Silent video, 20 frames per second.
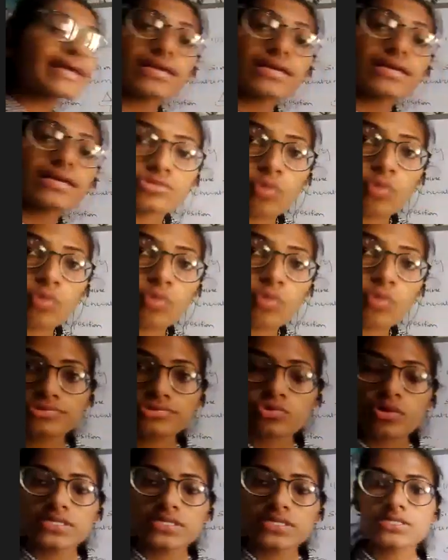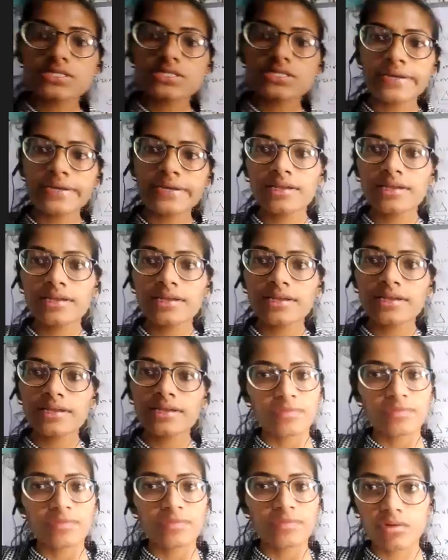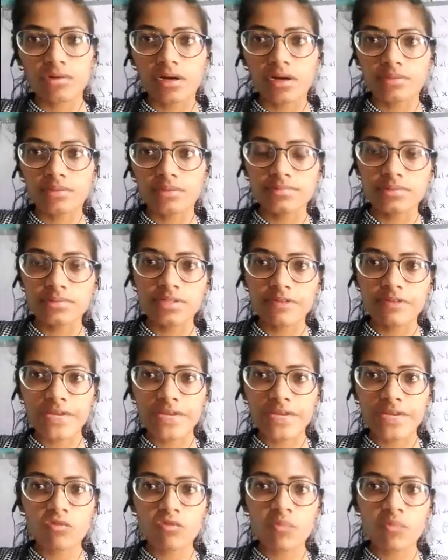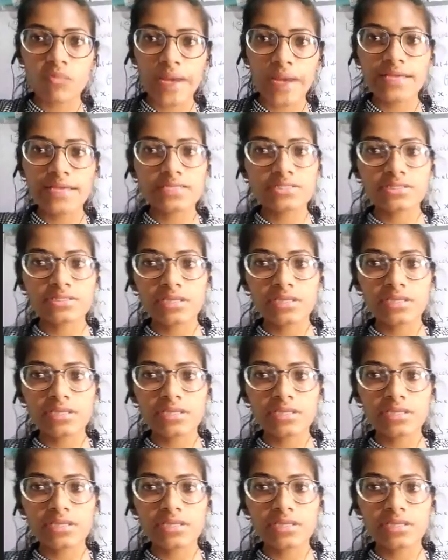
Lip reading: is also uncertain. The value of pi is